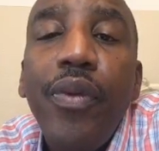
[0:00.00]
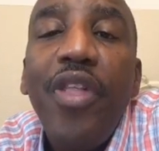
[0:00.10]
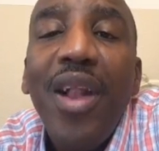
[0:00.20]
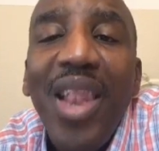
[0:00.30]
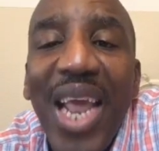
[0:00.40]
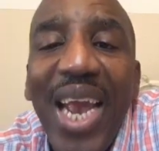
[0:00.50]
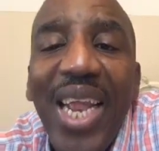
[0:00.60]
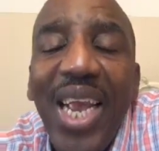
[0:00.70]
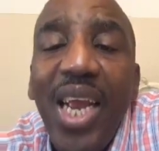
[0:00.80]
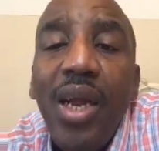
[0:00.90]
The
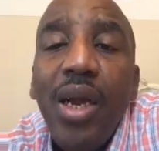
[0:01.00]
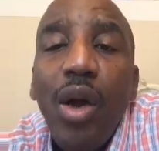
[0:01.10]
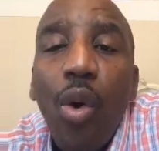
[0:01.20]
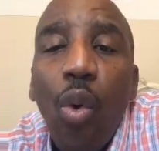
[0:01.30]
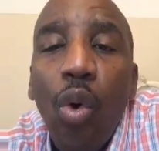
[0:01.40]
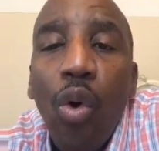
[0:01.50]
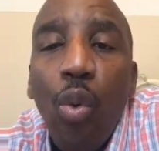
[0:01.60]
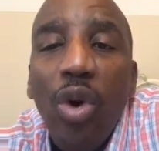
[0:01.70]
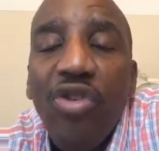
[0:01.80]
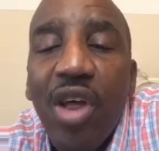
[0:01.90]
lady
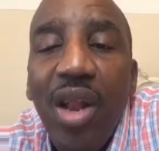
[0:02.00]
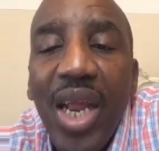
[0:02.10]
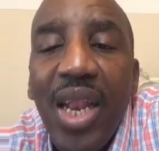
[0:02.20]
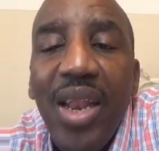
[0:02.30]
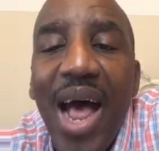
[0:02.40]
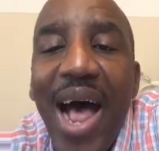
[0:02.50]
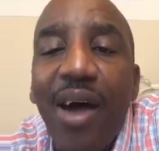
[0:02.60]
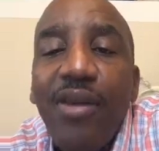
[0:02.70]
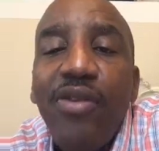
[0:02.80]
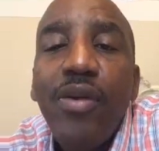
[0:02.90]
was cleaning the
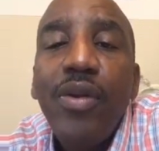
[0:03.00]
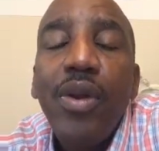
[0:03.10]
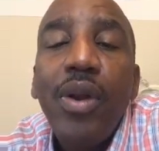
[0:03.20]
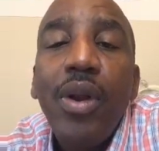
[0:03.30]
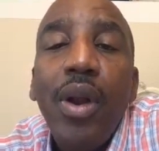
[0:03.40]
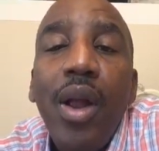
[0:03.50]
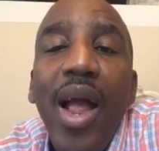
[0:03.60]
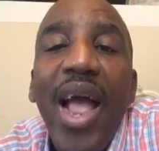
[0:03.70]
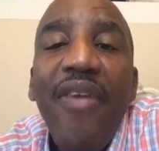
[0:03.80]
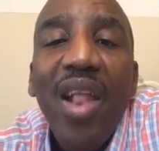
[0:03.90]
house
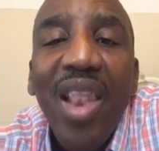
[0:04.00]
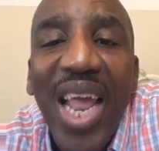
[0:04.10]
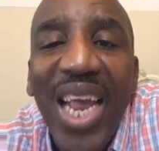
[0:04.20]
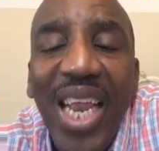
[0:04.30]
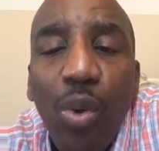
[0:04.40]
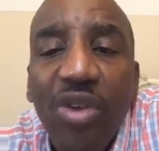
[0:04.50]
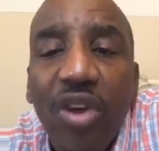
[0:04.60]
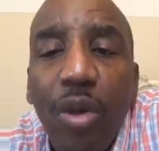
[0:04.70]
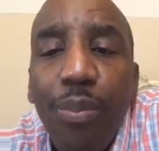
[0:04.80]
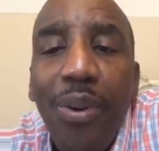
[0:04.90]
and the lady was
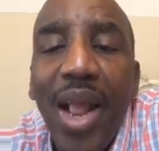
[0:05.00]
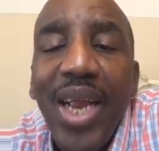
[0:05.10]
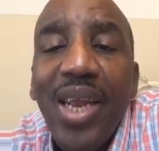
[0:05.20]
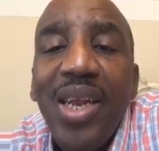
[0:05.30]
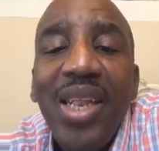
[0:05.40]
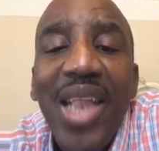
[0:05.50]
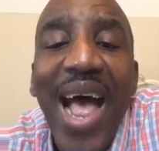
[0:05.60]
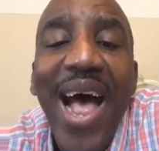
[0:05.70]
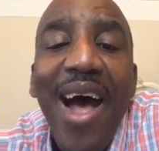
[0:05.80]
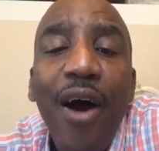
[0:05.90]
complaining.
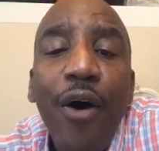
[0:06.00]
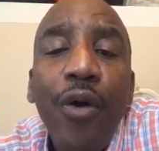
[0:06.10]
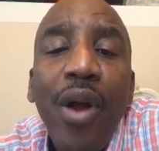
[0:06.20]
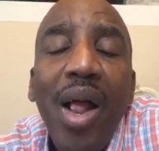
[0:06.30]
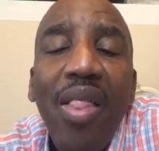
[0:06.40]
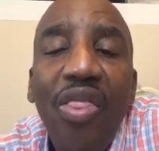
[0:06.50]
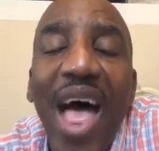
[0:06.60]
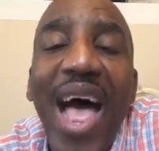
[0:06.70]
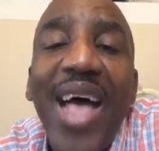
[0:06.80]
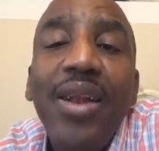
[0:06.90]
Now
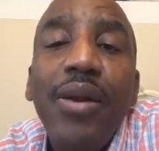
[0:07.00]
that